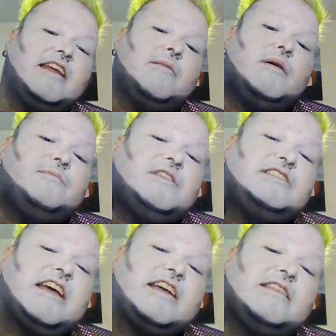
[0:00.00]
a monthly
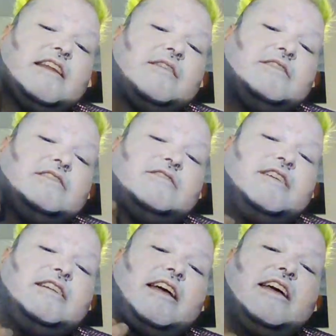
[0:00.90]
check-in that I was
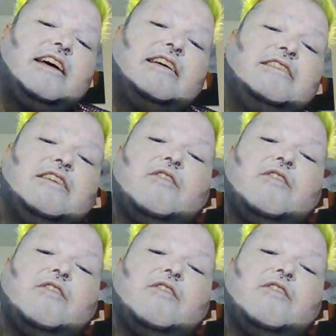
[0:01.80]
doing, and